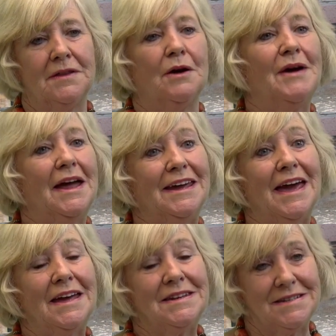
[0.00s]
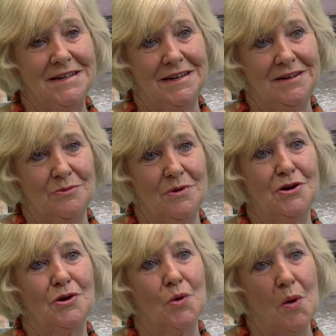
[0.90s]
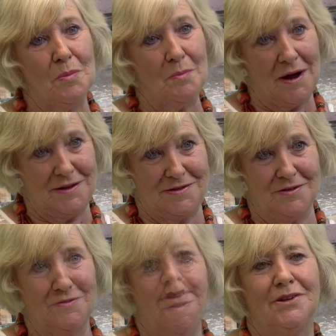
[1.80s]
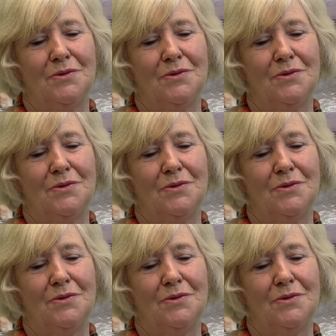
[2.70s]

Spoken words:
Now we had a canteen where you could go up and buy stuff.